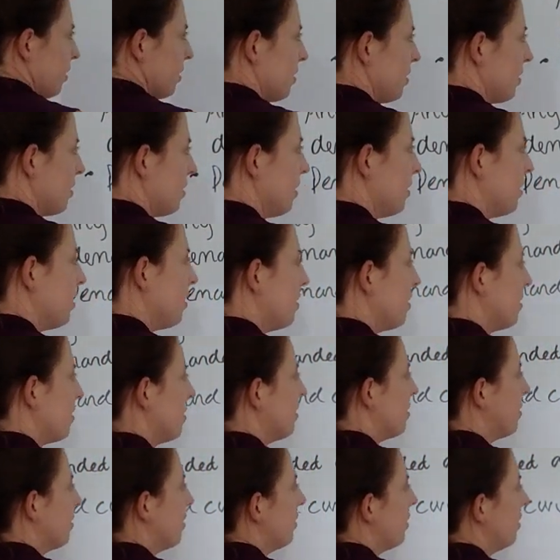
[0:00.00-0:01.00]
this
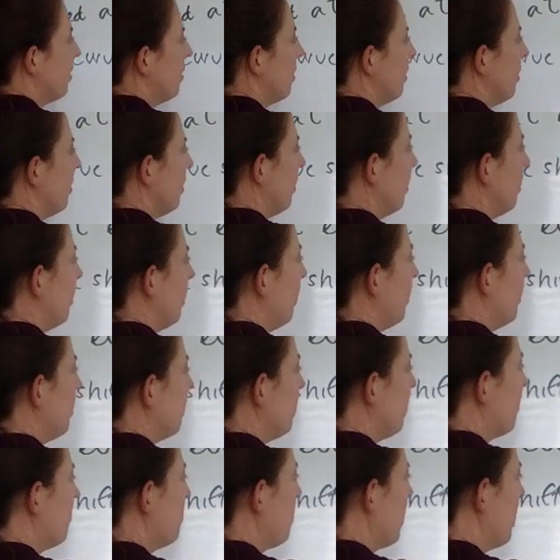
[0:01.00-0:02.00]
is like
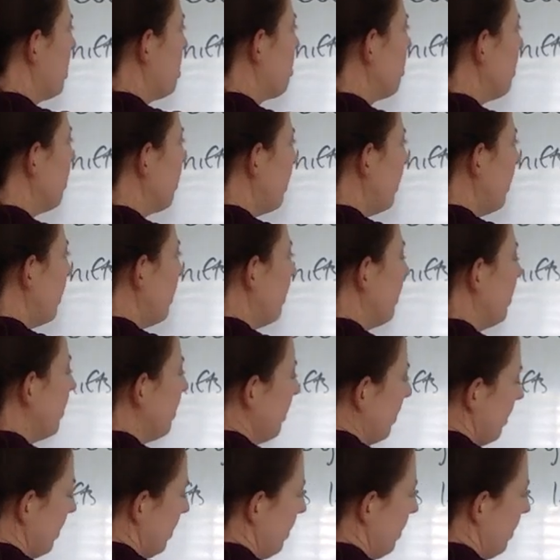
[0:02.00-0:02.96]
especially